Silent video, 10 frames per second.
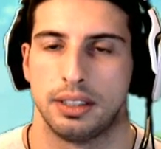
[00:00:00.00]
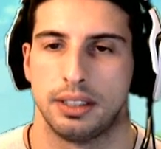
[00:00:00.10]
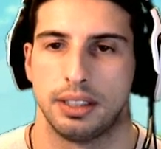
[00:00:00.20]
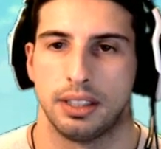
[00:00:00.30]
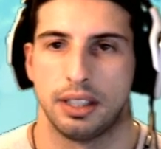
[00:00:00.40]

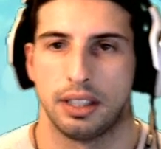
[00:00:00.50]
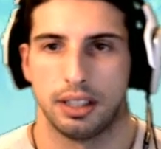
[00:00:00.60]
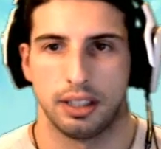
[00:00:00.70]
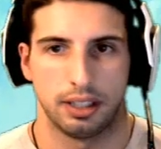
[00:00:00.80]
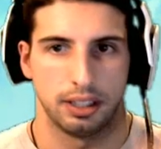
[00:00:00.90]

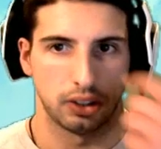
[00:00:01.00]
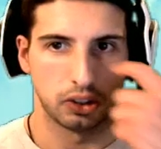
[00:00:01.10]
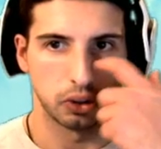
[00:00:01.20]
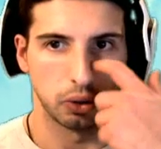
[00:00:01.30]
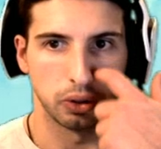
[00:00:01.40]
Ah, oh,
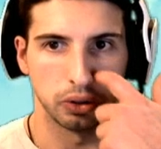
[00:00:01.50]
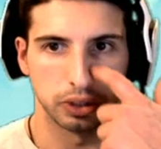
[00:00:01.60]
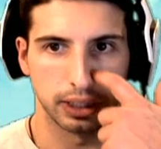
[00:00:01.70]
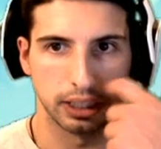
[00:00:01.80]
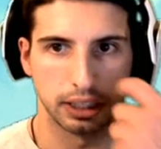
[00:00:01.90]
so close to
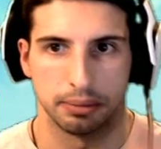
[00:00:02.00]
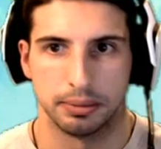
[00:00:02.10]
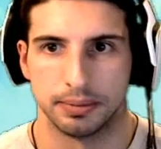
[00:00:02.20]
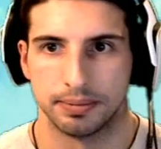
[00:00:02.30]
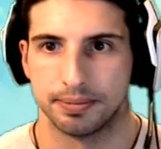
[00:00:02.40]
killing
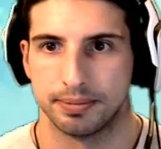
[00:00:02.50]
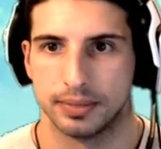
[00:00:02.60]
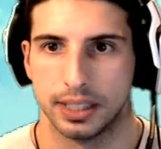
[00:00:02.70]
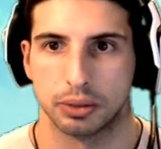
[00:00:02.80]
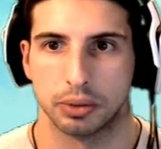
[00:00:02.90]
him.
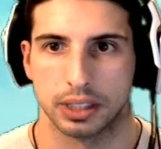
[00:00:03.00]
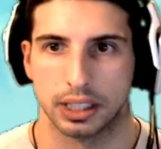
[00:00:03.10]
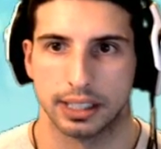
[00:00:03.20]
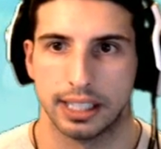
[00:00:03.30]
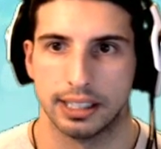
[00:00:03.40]
This one's gonna
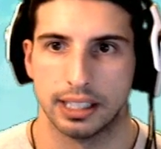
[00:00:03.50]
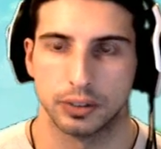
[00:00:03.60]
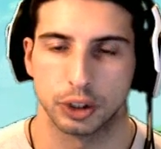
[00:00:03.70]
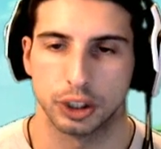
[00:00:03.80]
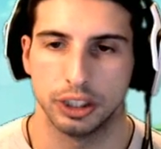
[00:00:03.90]
die, that's for
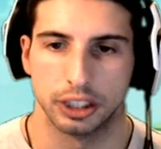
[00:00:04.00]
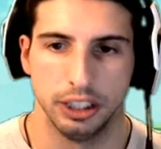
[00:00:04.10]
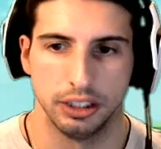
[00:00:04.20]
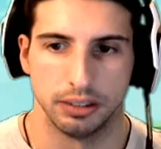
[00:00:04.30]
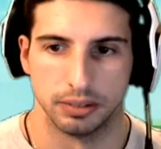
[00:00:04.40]
sure.
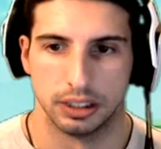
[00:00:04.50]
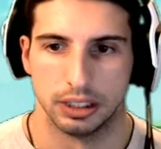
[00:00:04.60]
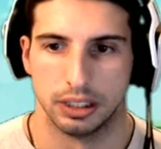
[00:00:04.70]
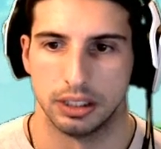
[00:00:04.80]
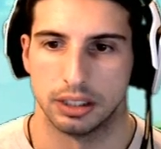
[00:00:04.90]
Good.
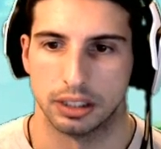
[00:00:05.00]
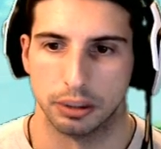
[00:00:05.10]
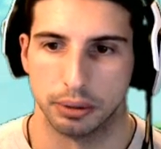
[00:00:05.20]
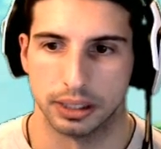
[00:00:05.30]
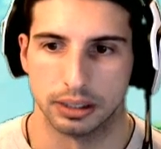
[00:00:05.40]
Good
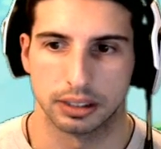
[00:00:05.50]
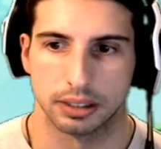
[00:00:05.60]
riddance.